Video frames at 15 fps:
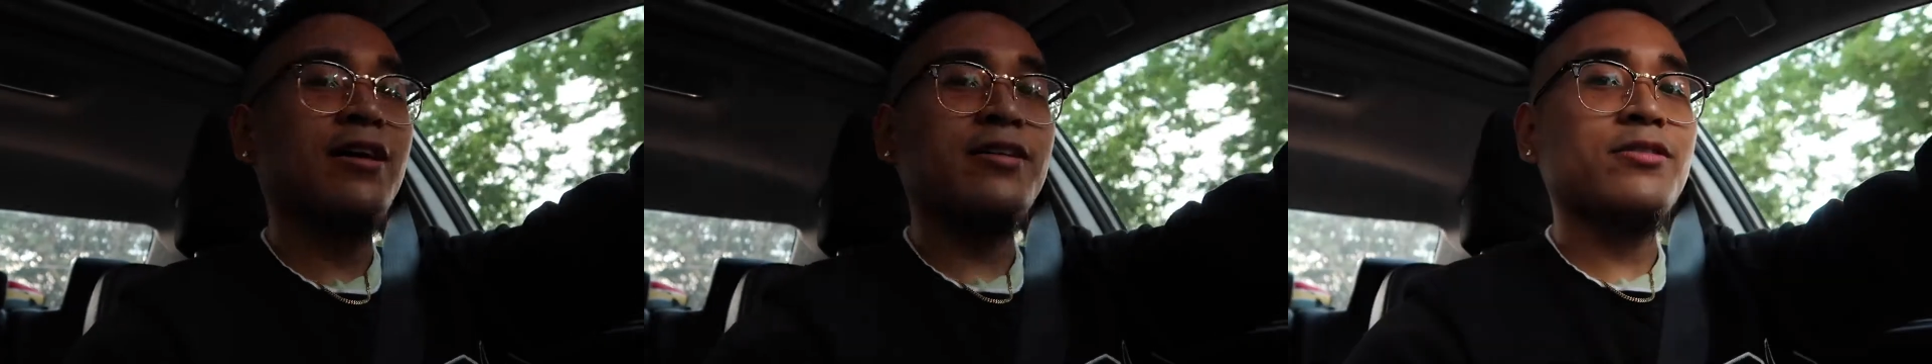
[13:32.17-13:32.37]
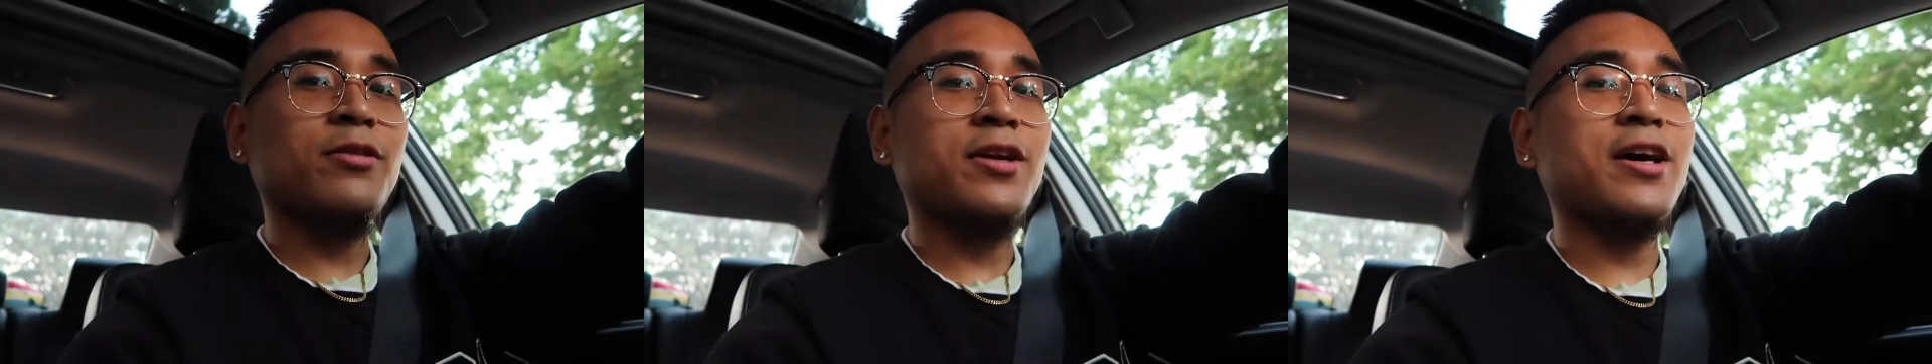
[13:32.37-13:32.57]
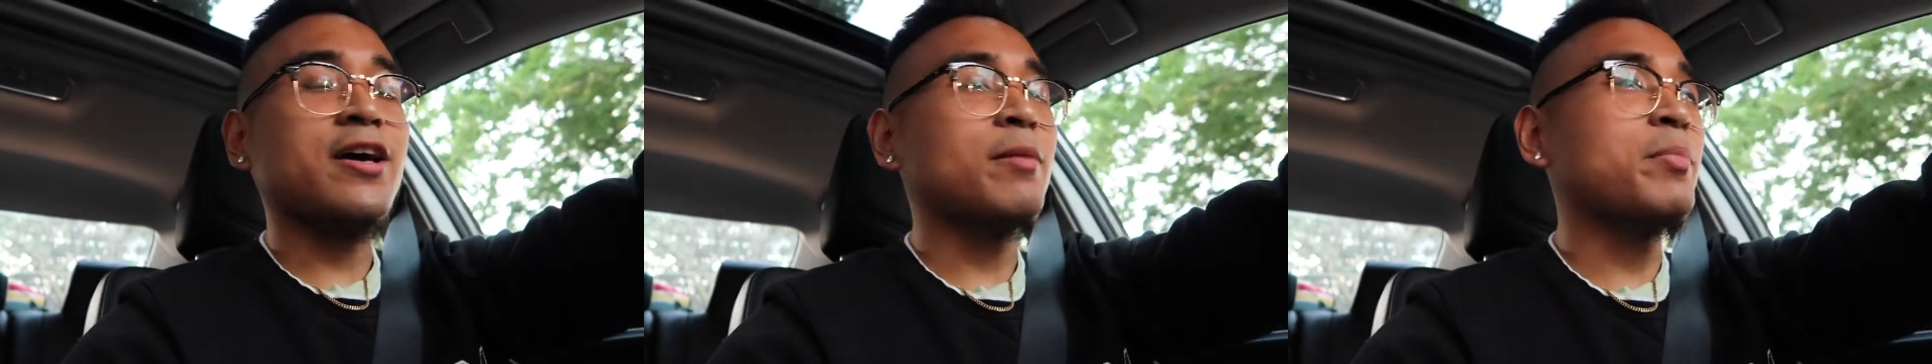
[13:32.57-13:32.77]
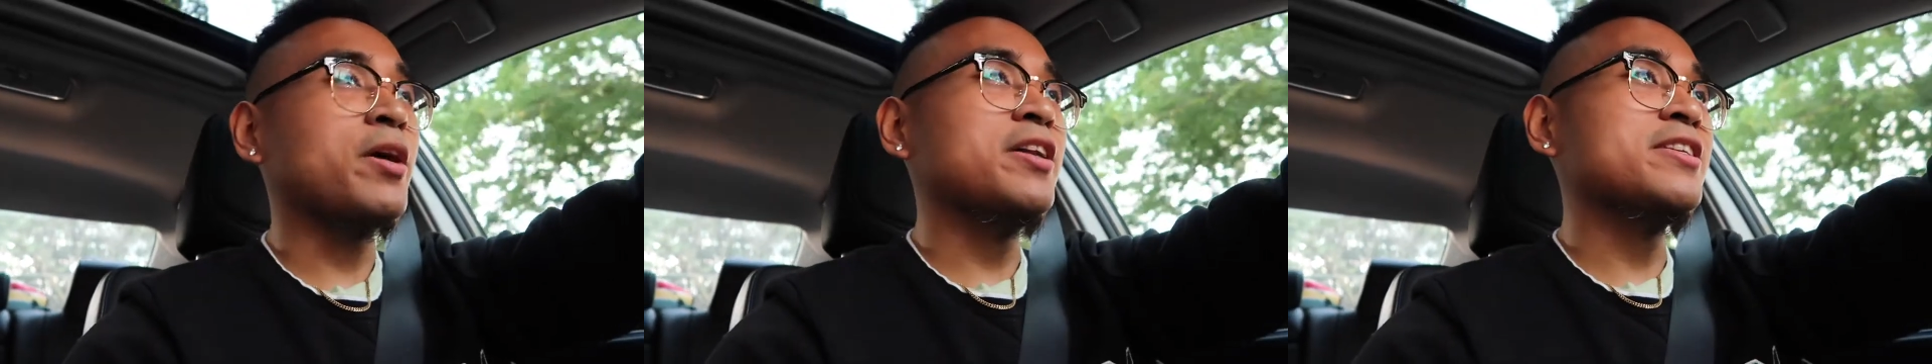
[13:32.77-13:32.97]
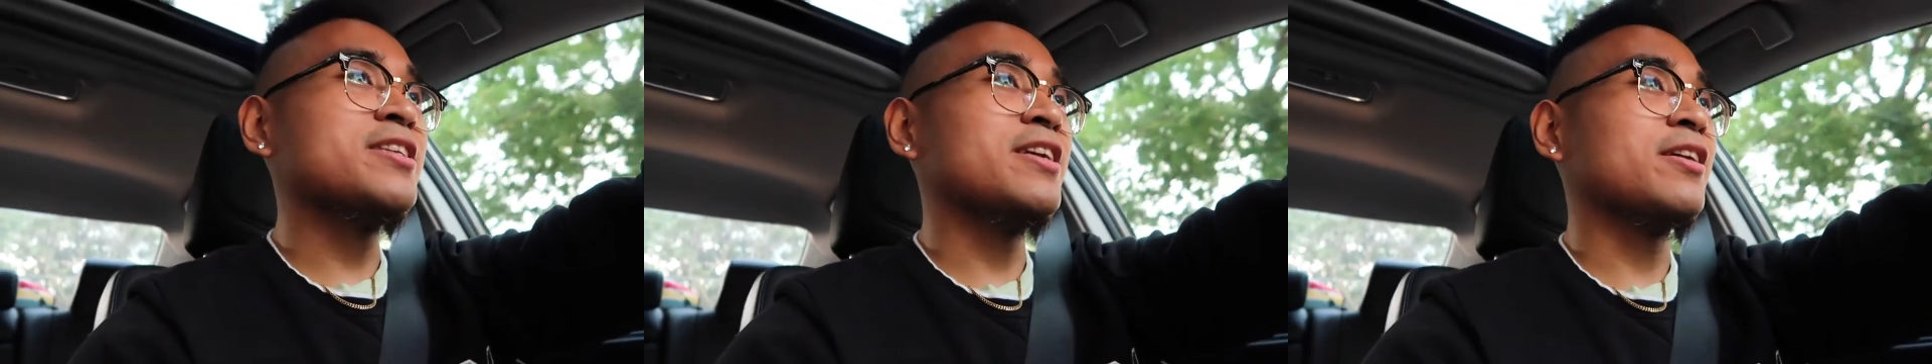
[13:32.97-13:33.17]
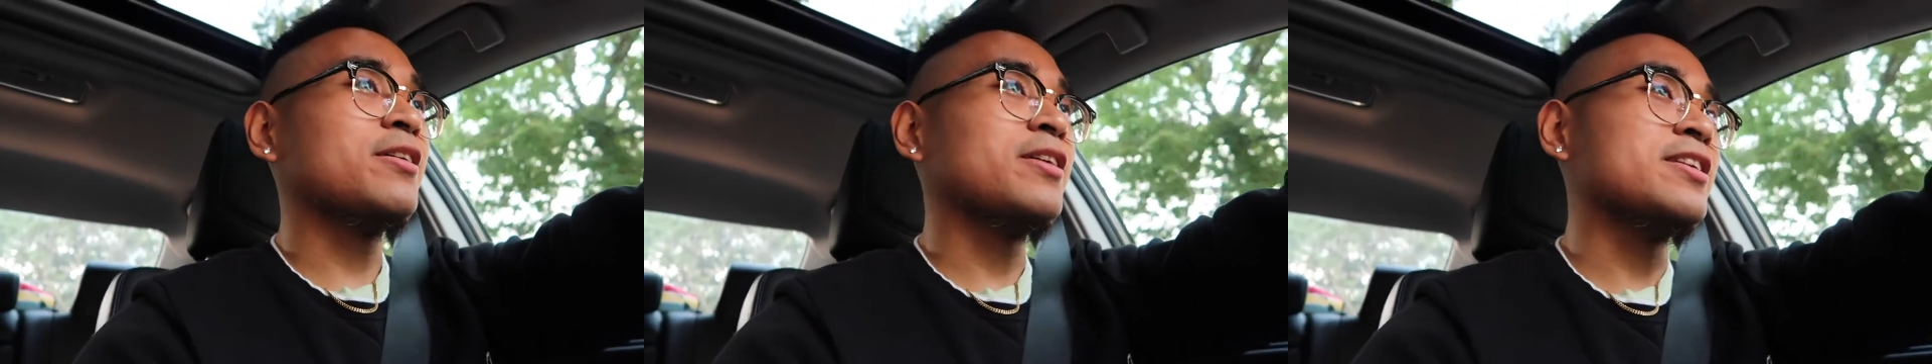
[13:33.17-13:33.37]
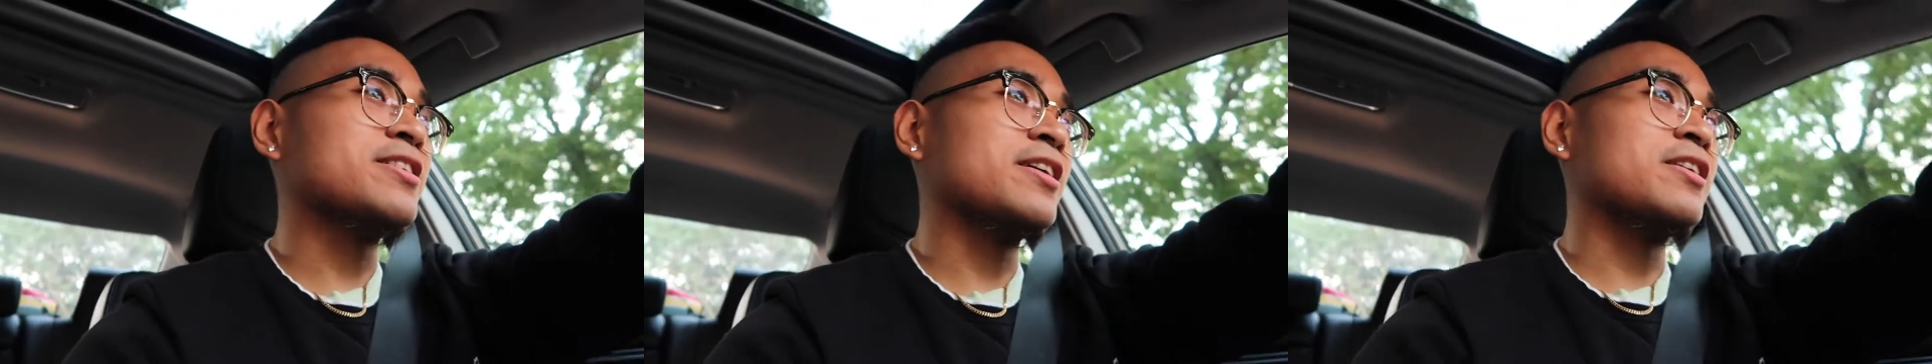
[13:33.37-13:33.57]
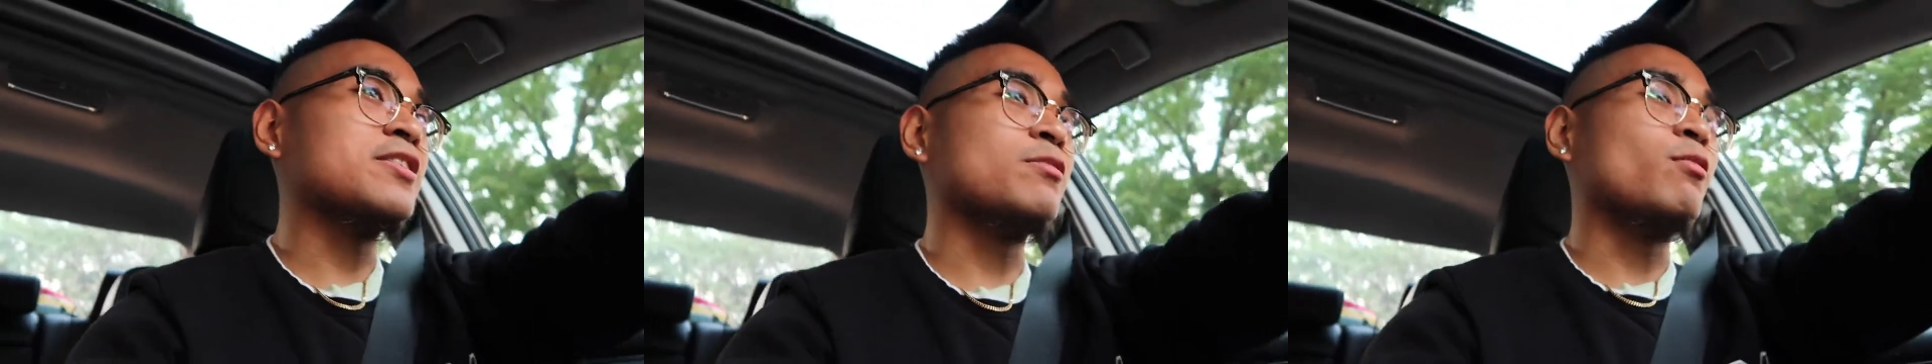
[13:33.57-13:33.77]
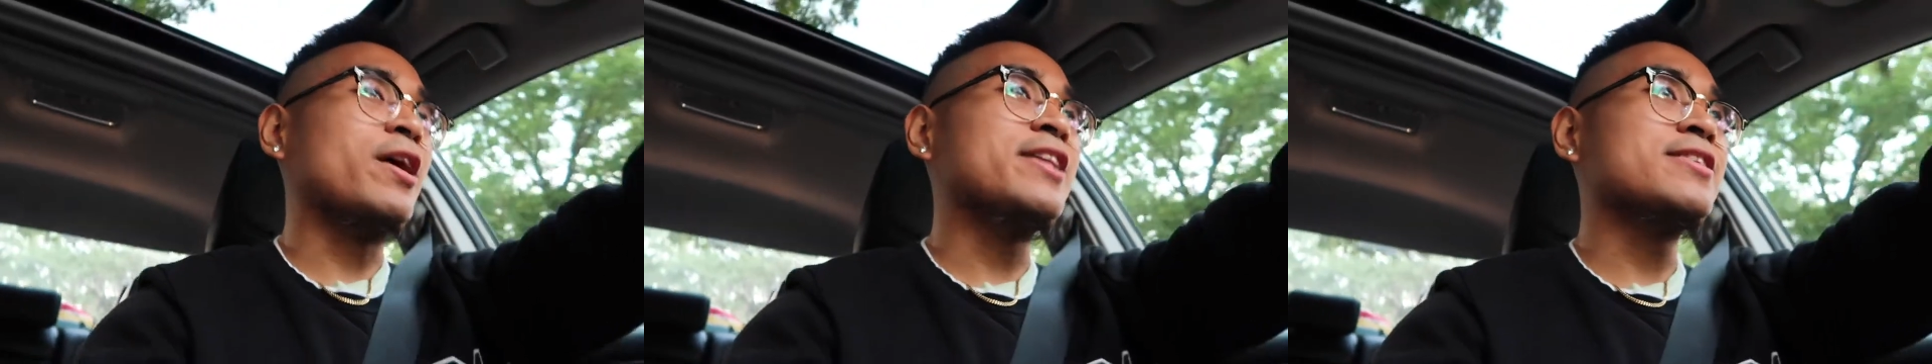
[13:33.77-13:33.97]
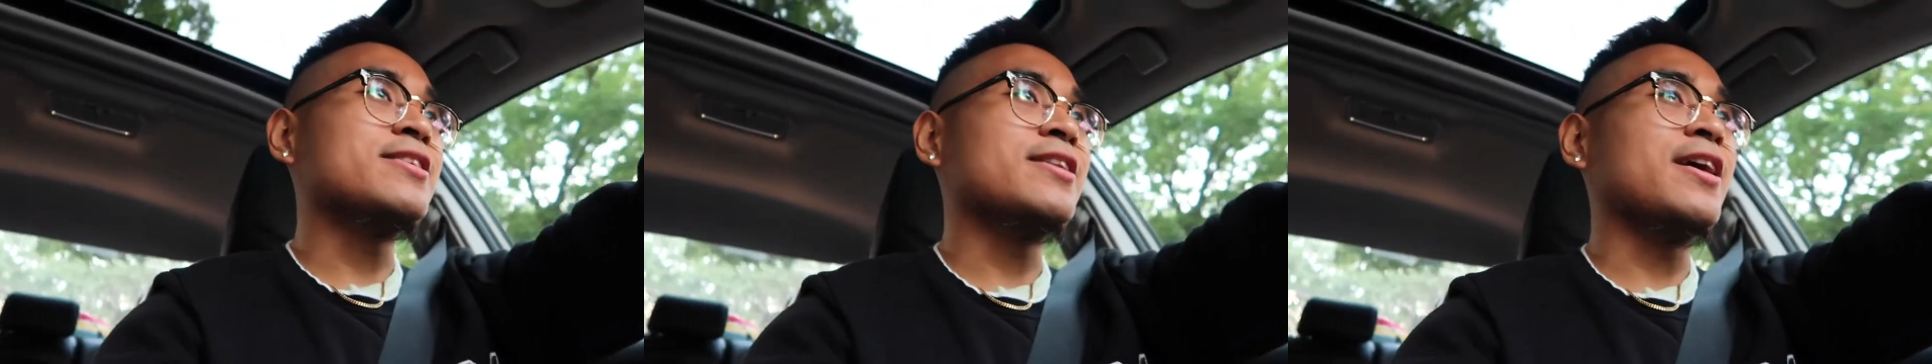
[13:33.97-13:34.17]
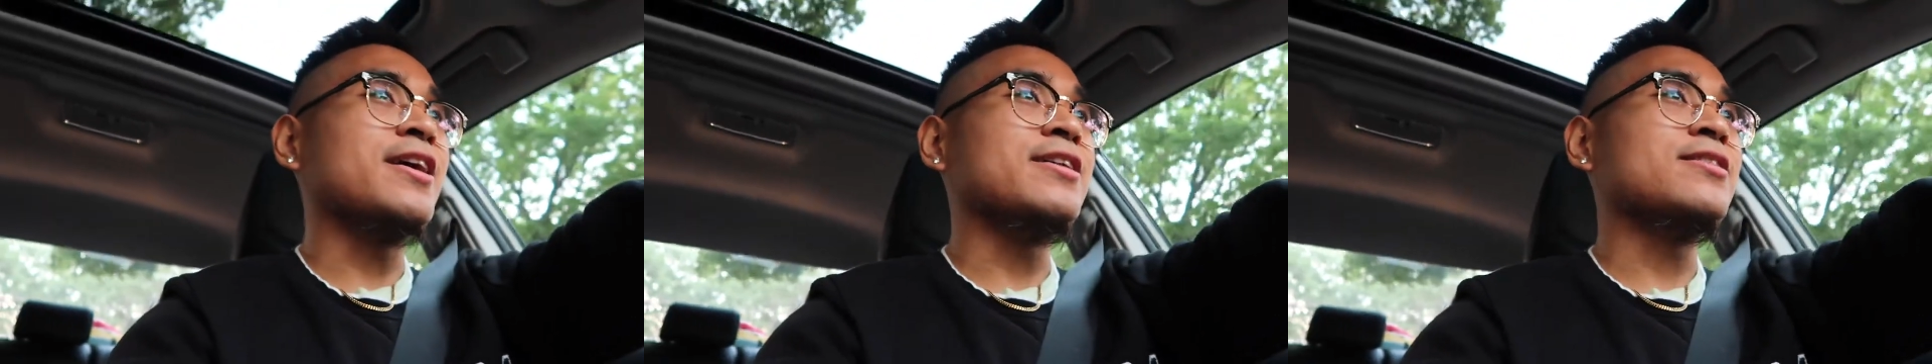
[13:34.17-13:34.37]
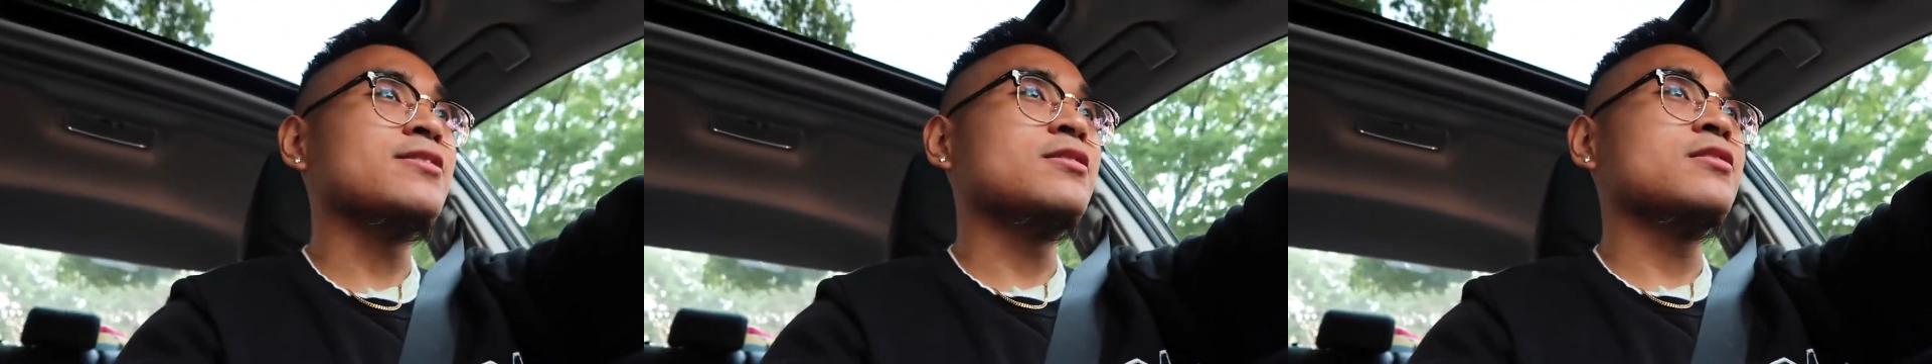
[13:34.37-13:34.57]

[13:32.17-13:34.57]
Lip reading: So yeah, apparently it's gonna rain tonight.